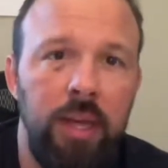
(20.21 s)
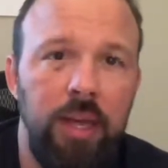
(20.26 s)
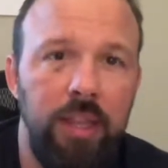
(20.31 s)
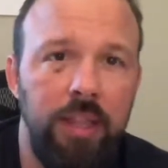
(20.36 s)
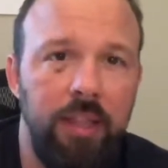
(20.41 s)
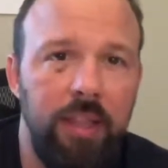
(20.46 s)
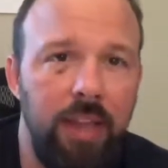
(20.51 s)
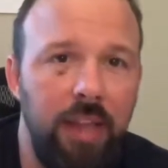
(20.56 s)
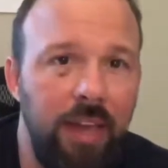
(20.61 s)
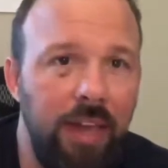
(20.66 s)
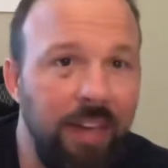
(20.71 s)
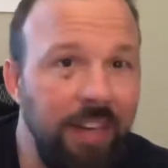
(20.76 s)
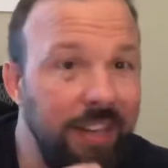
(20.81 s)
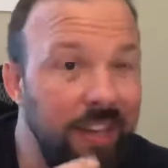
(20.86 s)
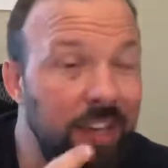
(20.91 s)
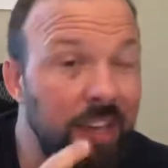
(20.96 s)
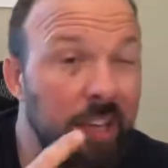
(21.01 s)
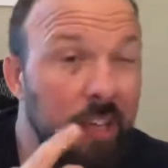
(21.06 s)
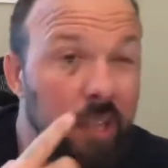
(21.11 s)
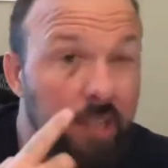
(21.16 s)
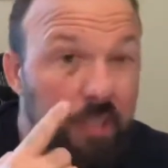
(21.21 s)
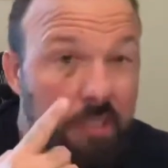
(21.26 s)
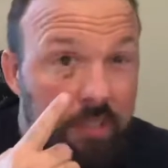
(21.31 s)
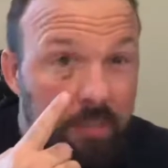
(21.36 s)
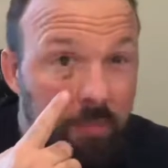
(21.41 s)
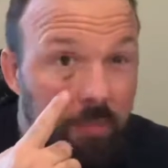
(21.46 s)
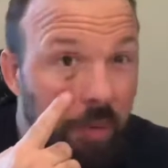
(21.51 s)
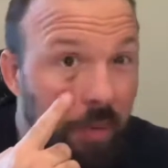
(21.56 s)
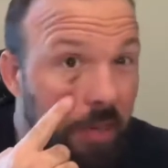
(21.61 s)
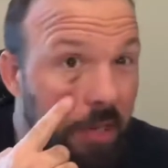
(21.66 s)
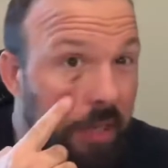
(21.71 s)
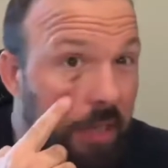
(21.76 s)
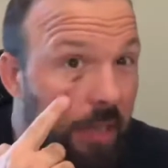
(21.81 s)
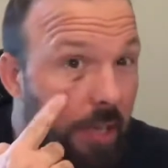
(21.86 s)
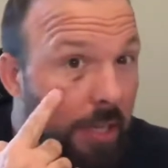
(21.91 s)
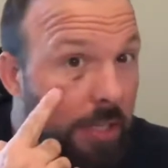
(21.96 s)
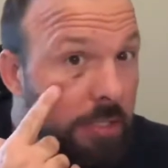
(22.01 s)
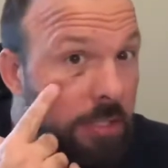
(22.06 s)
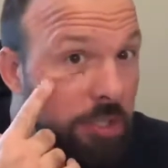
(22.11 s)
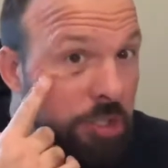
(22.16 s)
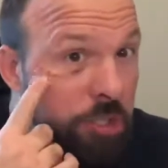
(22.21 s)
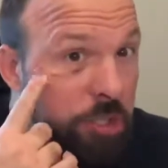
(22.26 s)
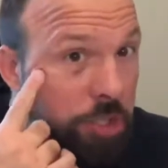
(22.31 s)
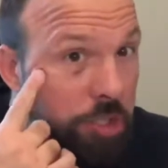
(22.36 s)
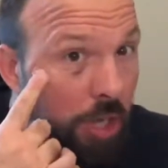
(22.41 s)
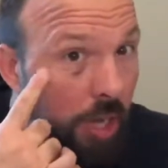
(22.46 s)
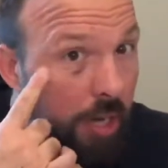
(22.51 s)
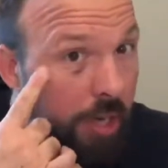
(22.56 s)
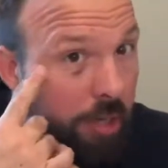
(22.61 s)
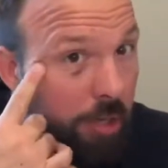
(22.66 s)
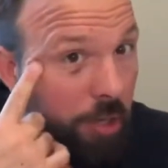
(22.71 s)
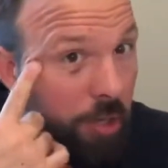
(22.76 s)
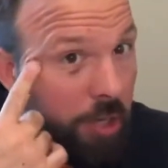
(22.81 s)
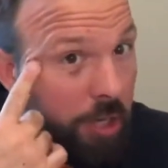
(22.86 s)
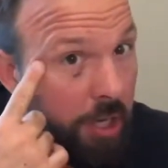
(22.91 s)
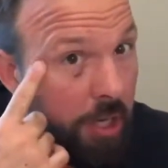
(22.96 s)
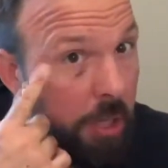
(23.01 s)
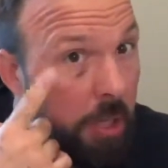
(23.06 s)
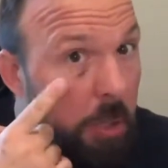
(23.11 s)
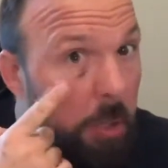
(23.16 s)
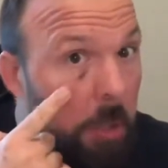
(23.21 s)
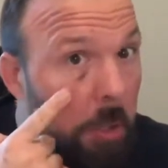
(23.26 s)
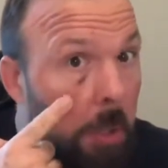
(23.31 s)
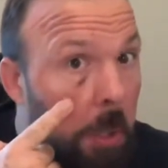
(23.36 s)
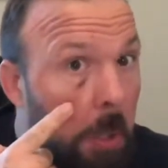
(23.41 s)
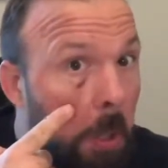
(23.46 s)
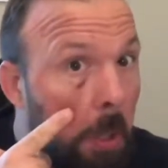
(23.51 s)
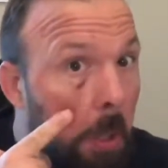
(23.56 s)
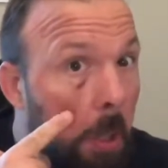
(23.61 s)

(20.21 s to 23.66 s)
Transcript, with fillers: and that is my nice shiner here